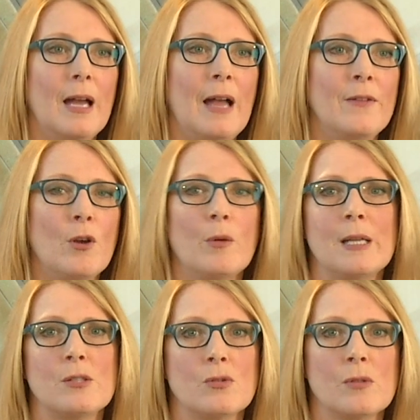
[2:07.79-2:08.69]
And the only
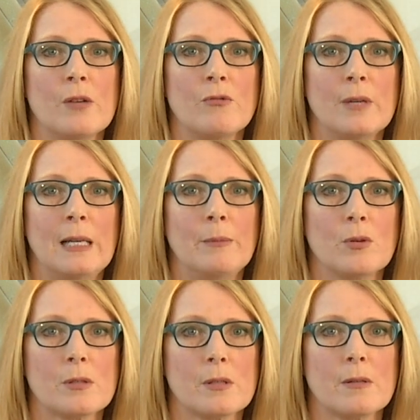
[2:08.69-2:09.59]
way to do that, really,
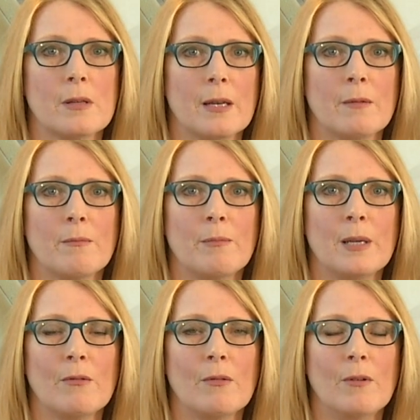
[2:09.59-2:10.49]
because it had
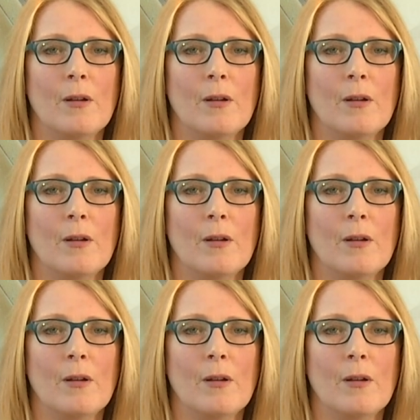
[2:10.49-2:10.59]
been